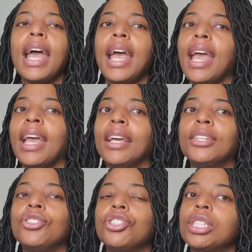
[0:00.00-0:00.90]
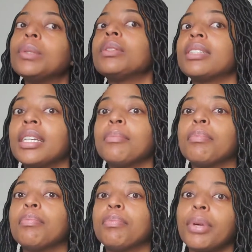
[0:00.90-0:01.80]
And she
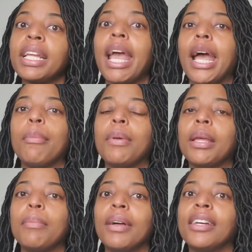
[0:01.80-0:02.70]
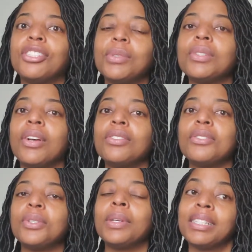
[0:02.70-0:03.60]
seemed pretty happy, but she was
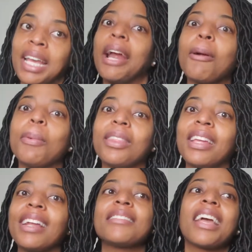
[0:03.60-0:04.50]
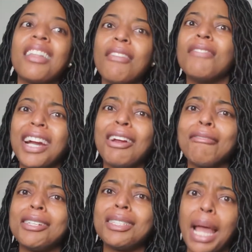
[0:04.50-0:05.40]
also doing terrible things, like on the very
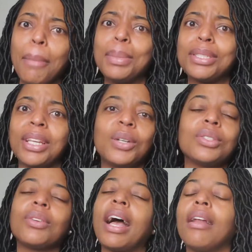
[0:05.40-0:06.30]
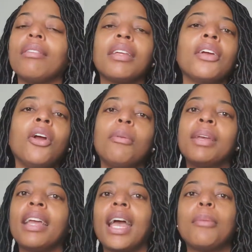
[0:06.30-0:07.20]
first episode. So I don't think her
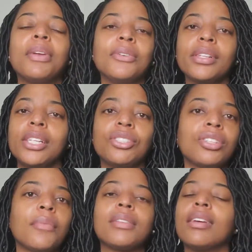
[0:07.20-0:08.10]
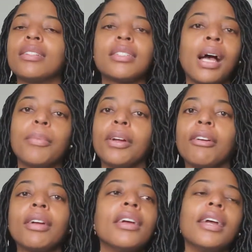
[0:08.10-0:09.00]
being happy in a relationship is going to stop
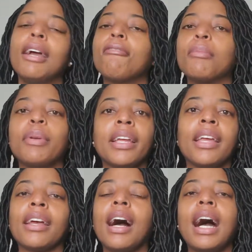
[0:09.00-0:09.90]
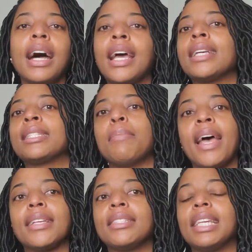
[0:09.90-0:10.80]
her from being a hot-ass
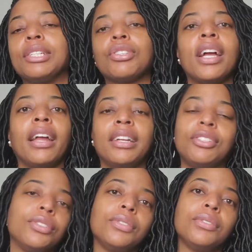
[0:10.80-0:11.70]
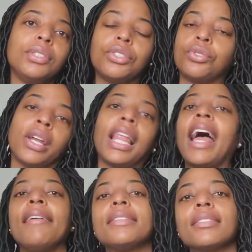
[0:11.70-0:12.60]
mess and trying to destroy
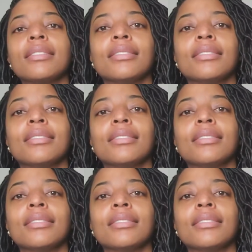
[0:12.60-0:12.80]
lives.